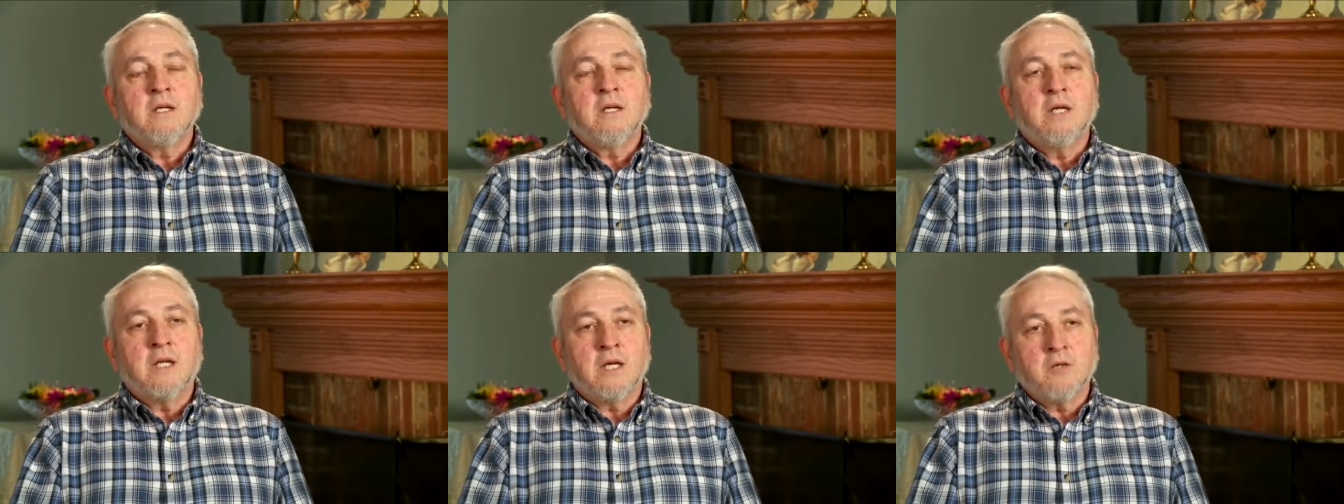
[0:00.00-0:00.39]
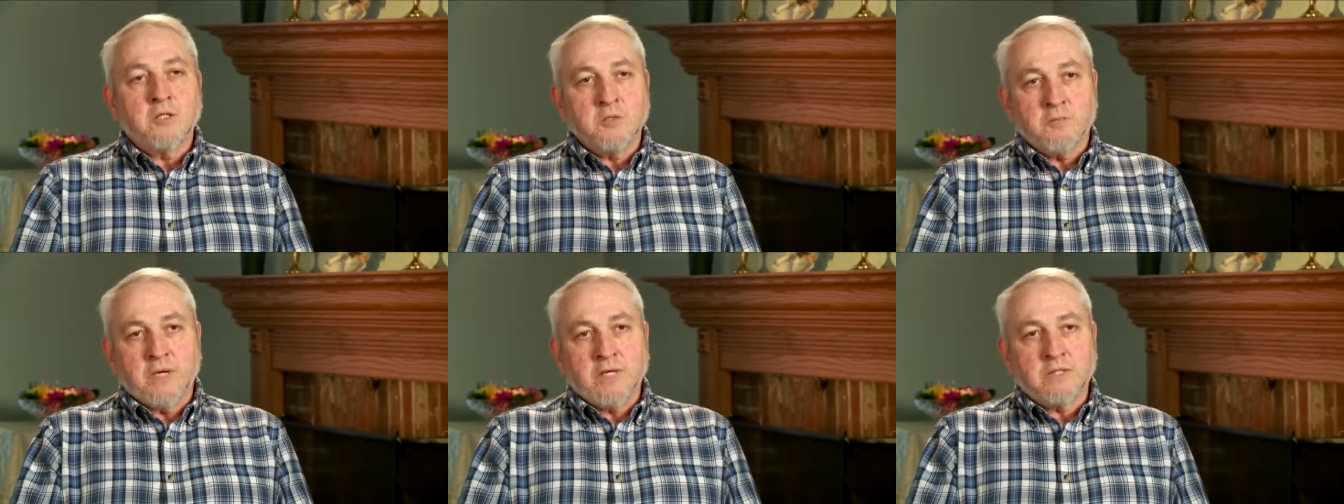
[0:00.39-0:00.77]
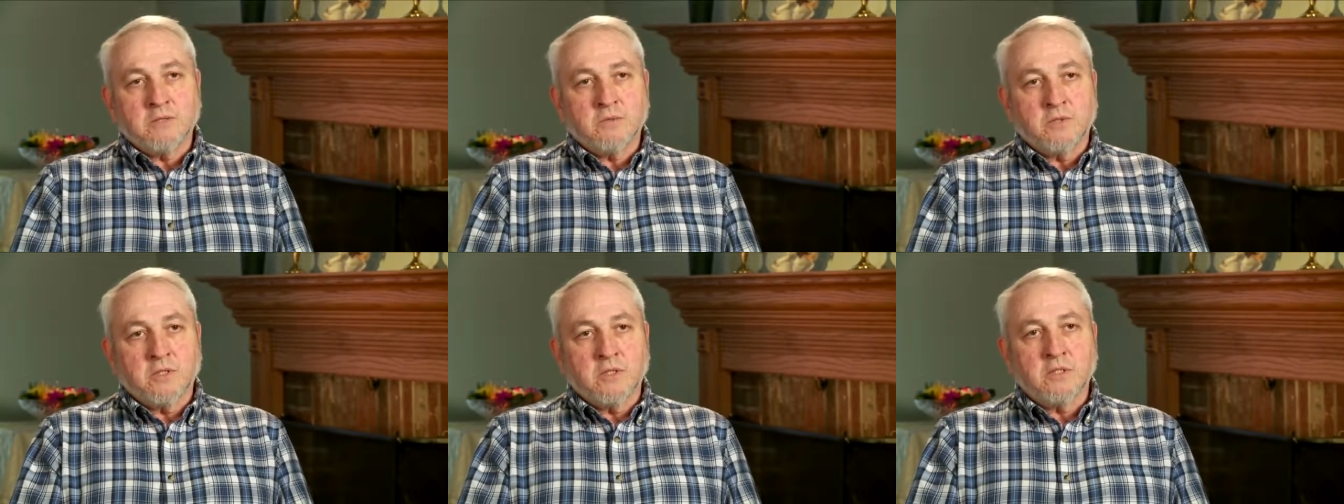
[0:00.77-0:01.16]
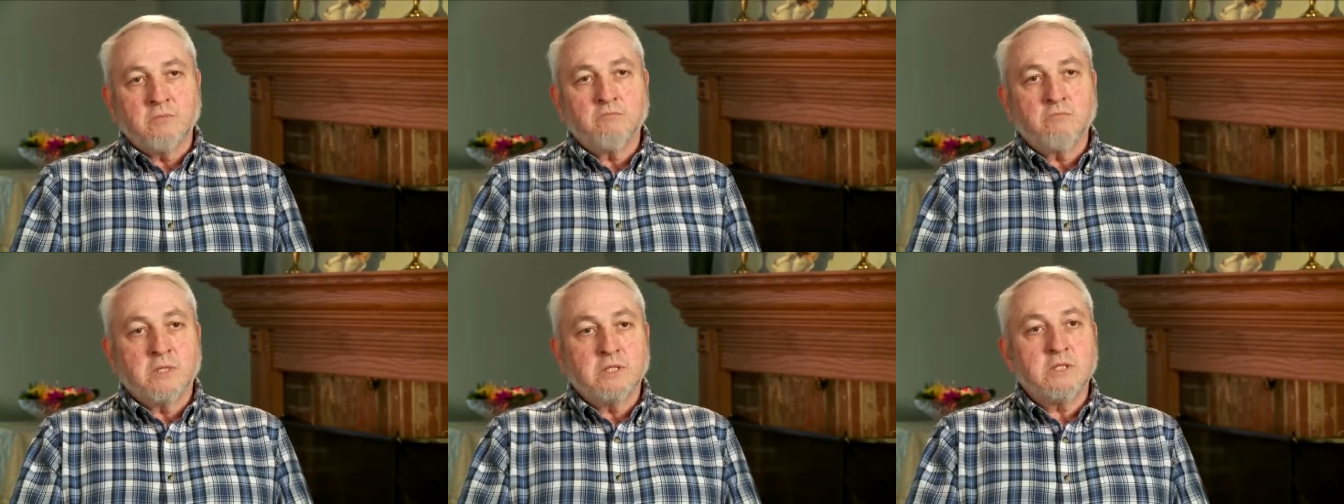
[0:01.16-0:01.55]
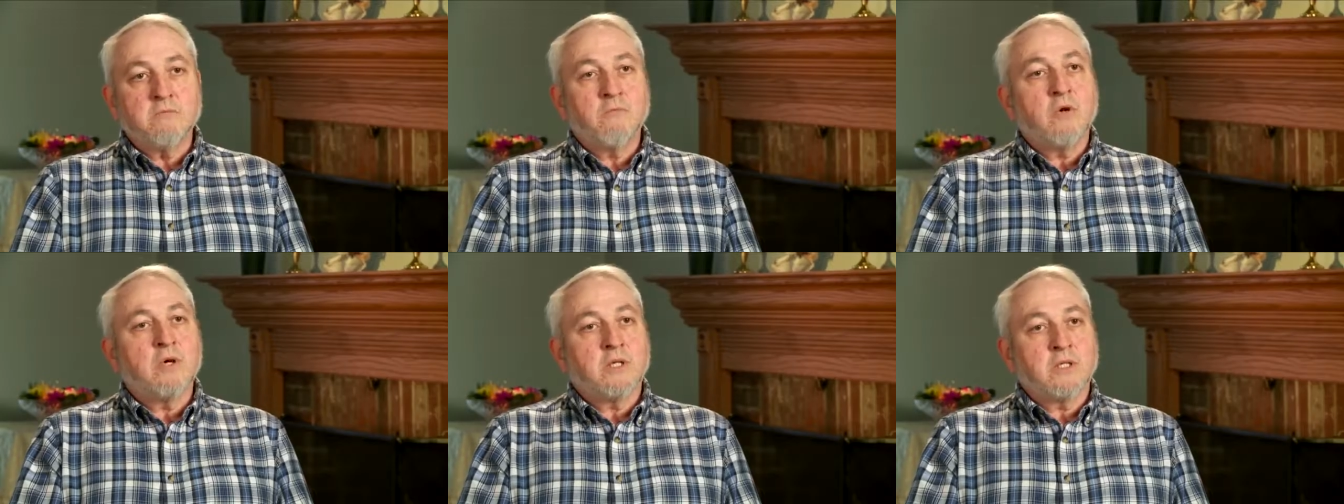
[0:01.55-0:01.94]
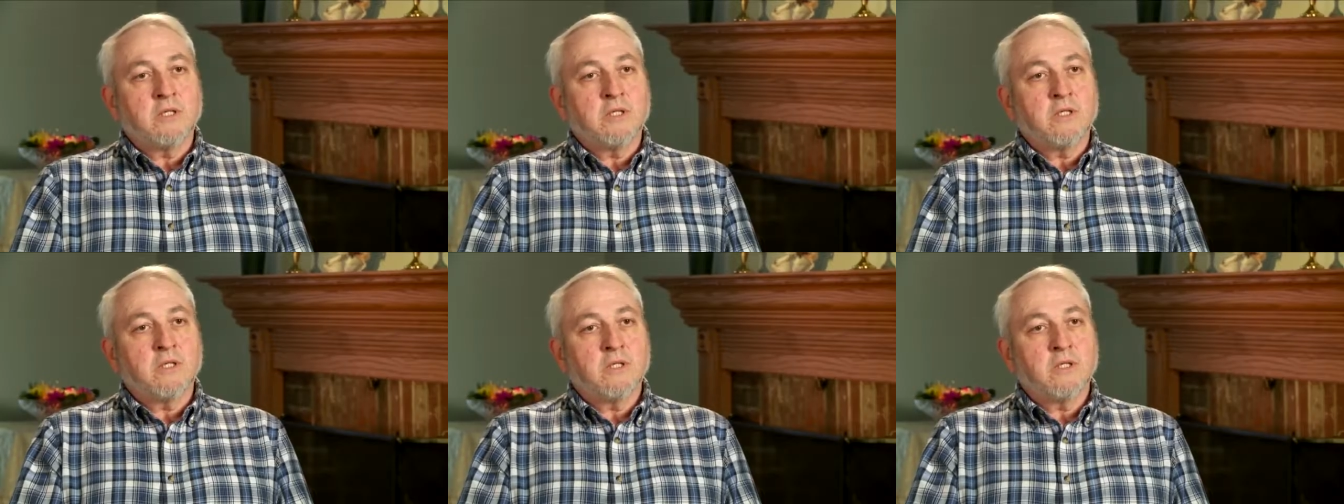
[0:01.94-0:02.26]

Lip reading: and I was back to work Monday morning